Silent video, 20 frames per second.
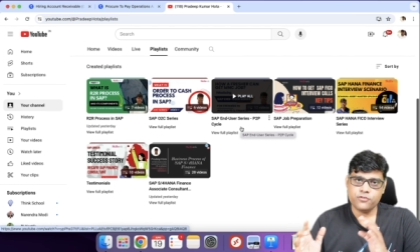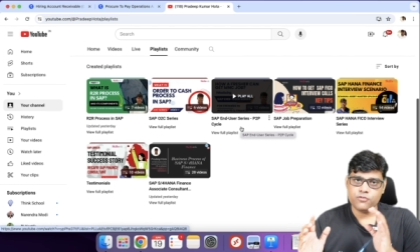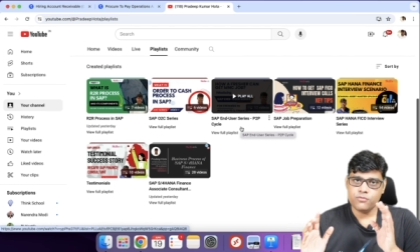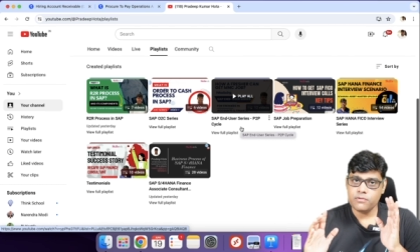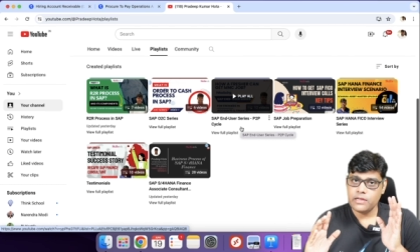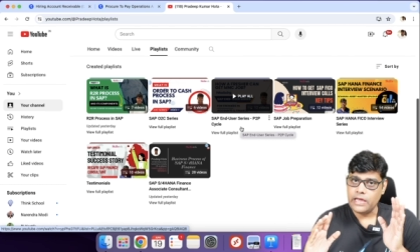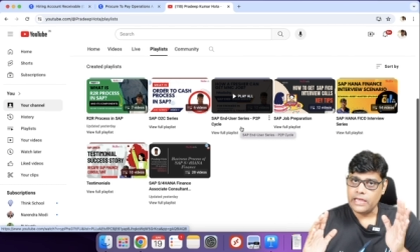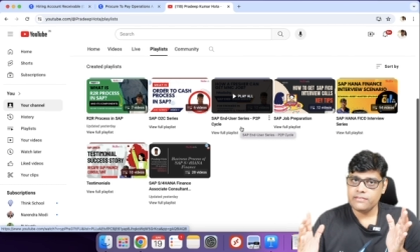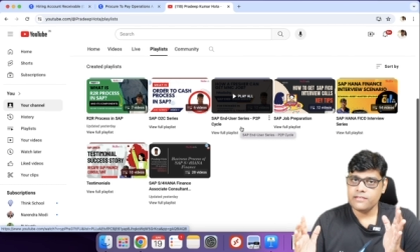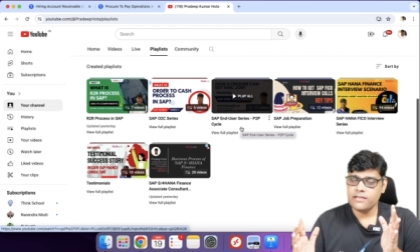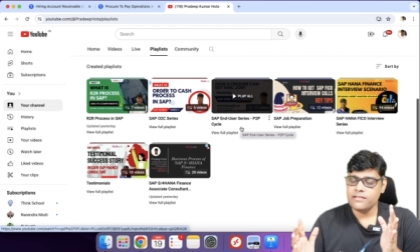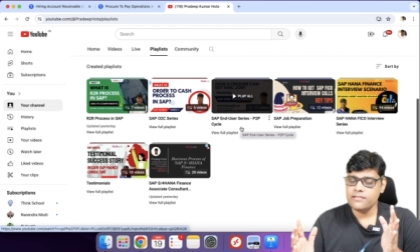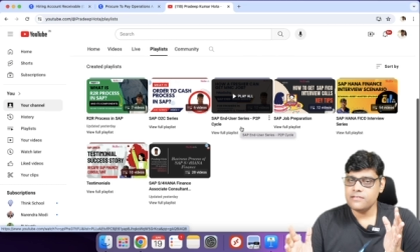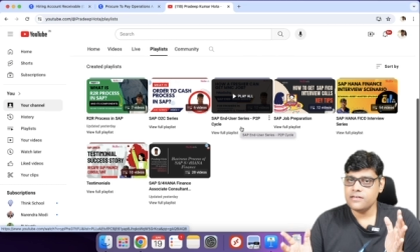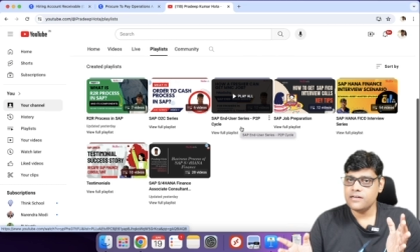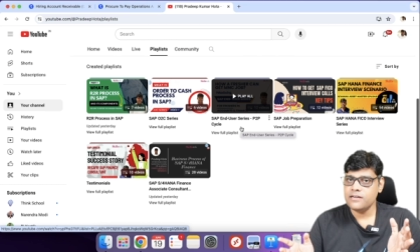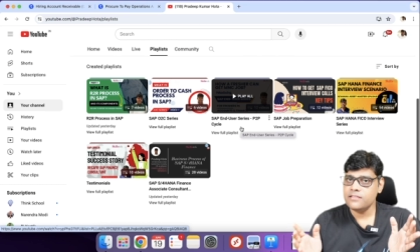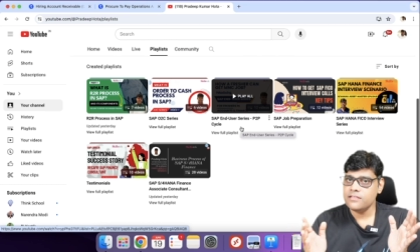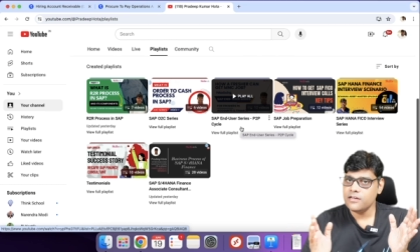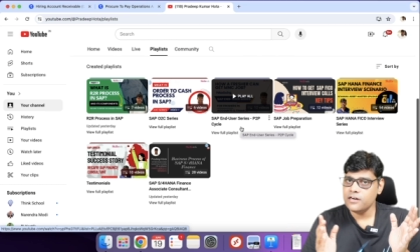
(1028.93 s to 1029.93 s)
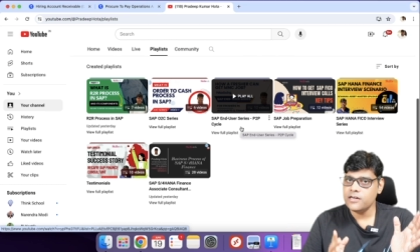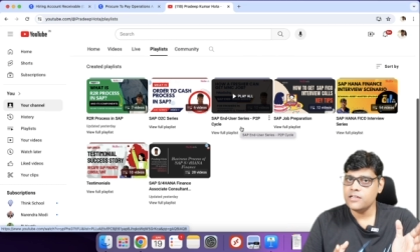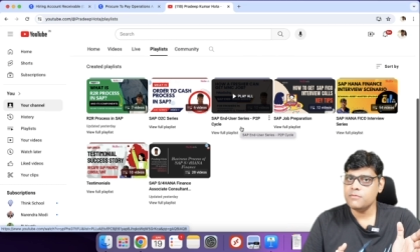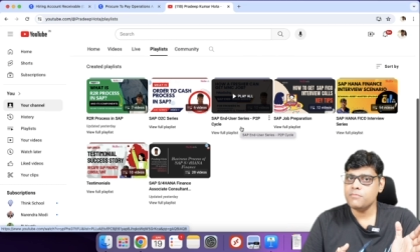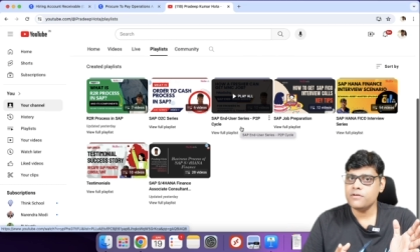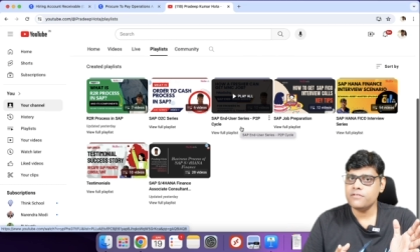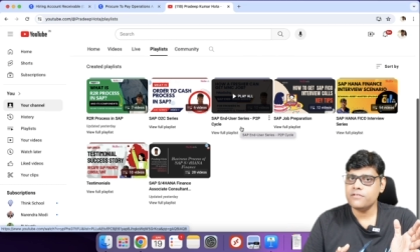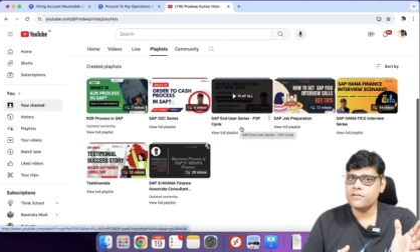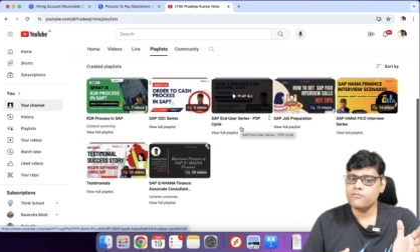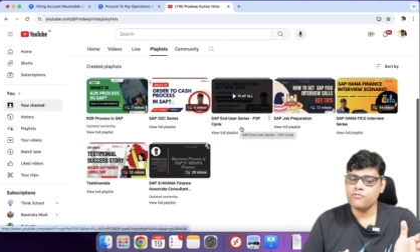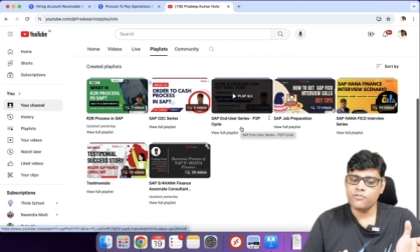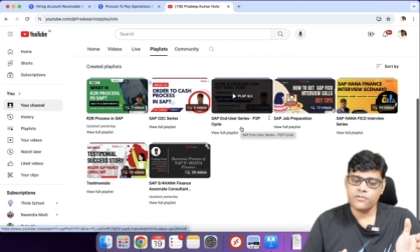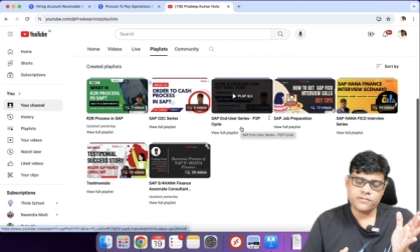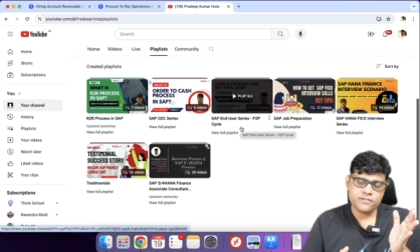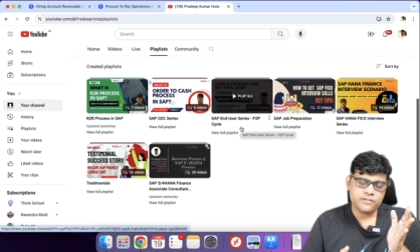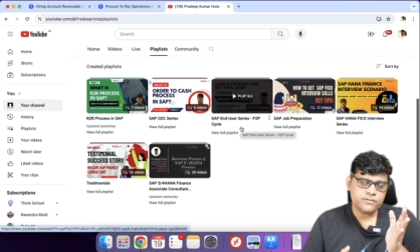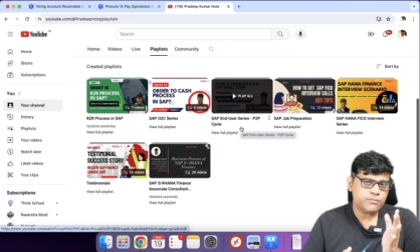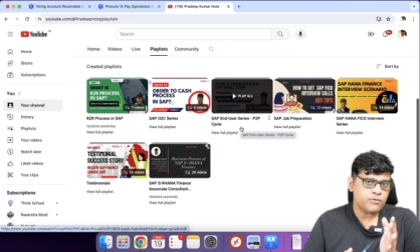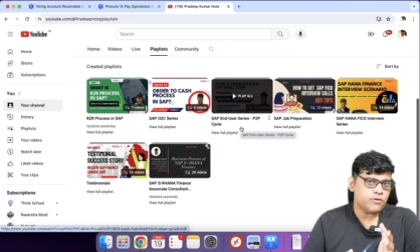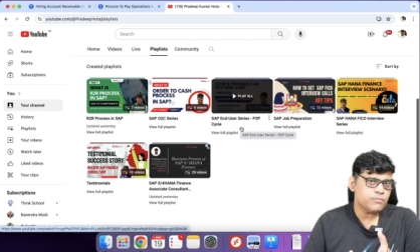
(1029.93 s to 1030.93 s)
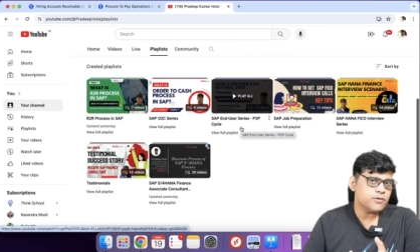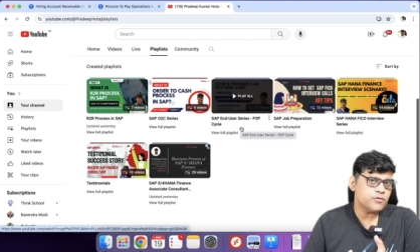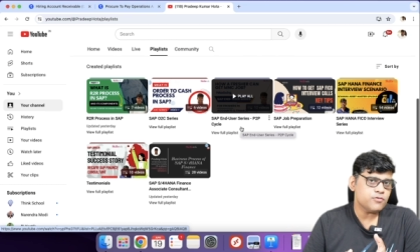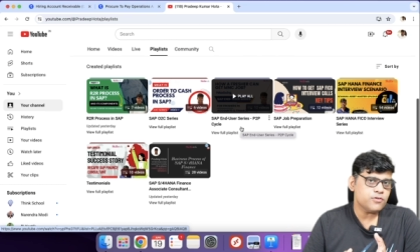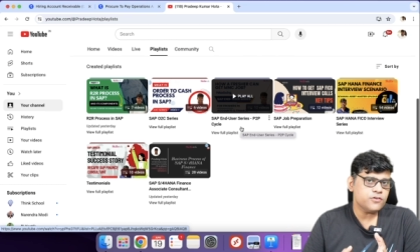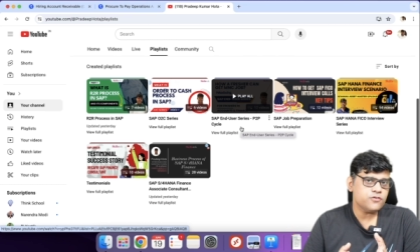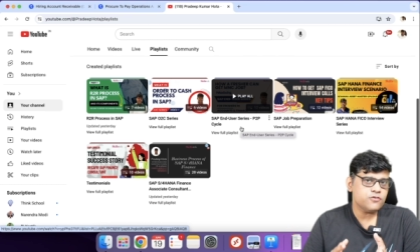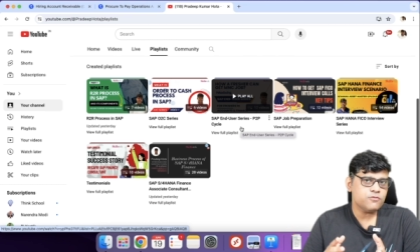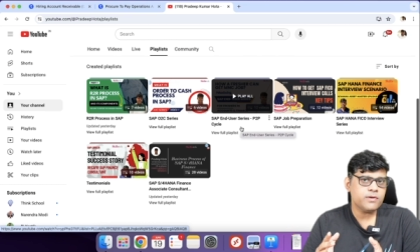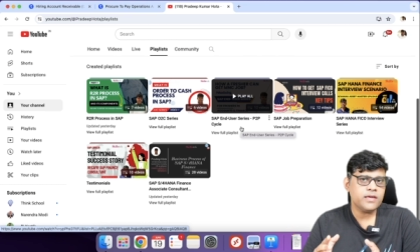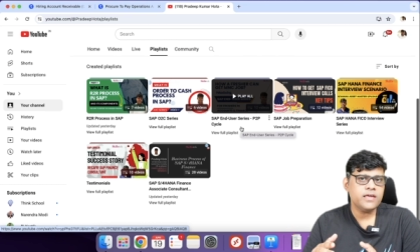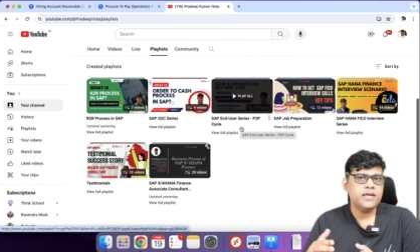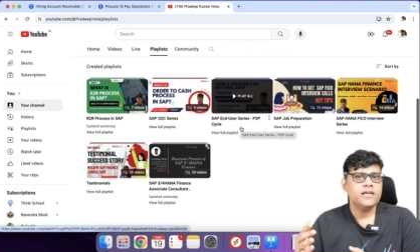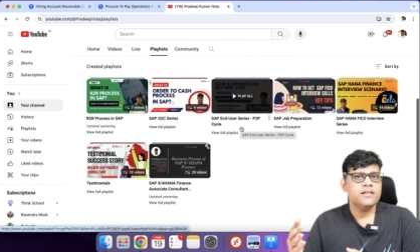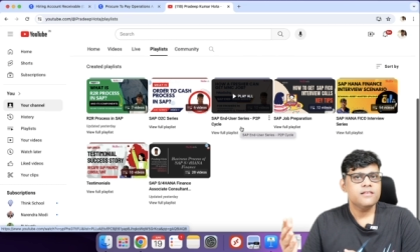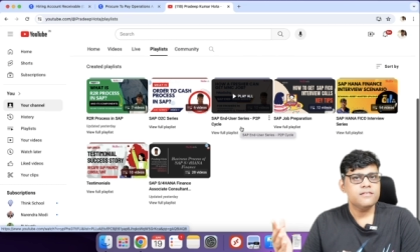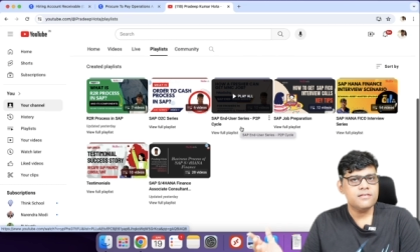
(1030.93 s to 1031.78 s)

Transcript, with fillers: So as I said, 30% questions from your resume,